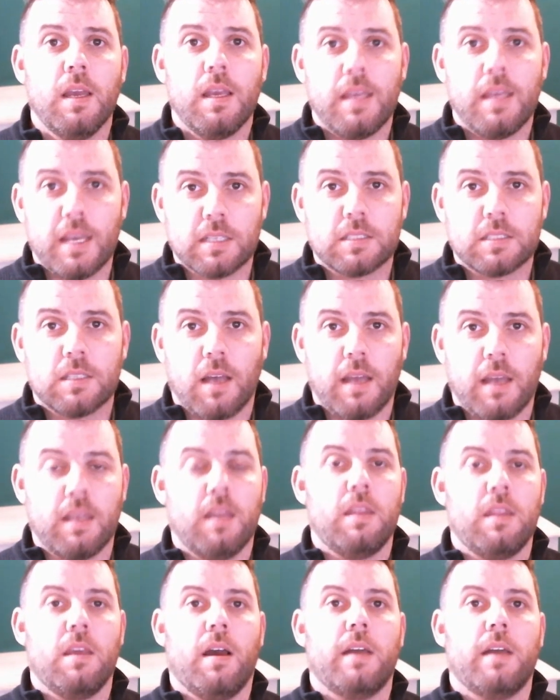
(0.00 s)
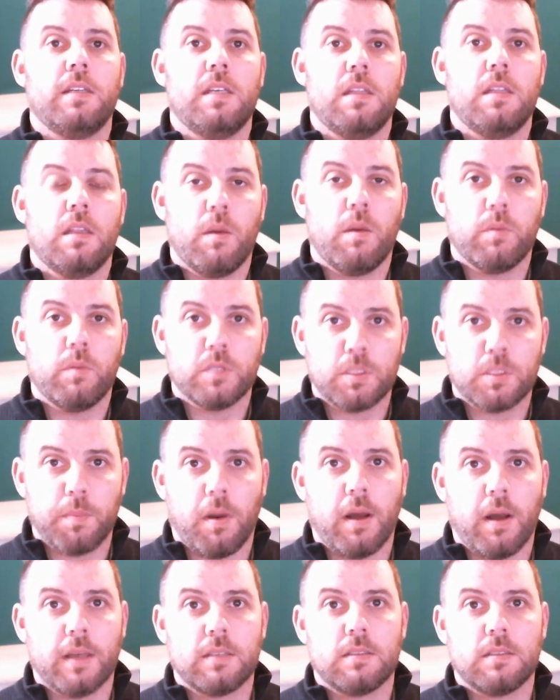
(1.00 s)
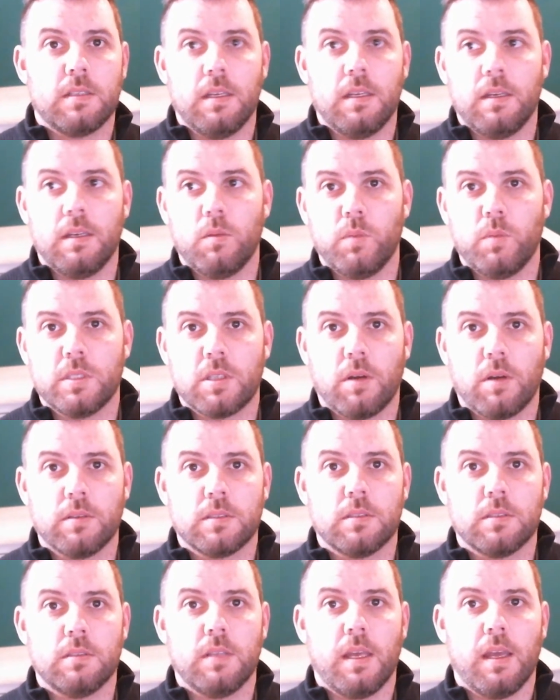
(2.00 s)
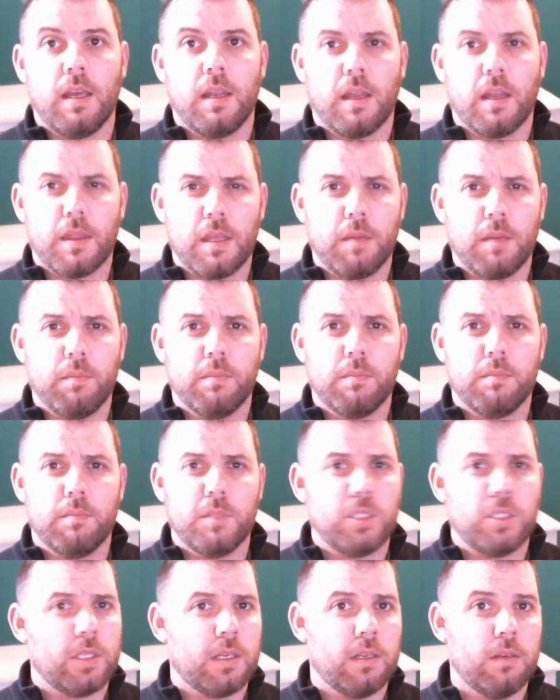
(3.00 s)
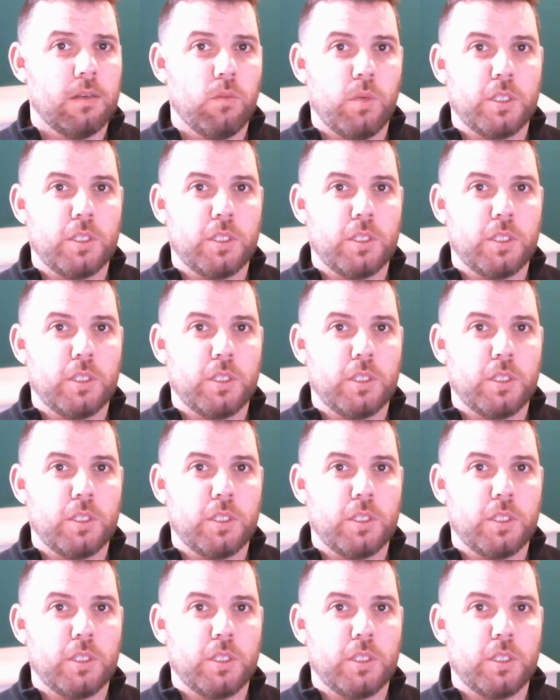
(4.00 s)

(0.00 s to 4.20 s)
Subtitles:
Yes, I get the idea that there were spikes in Wisconsin and I think Michigan,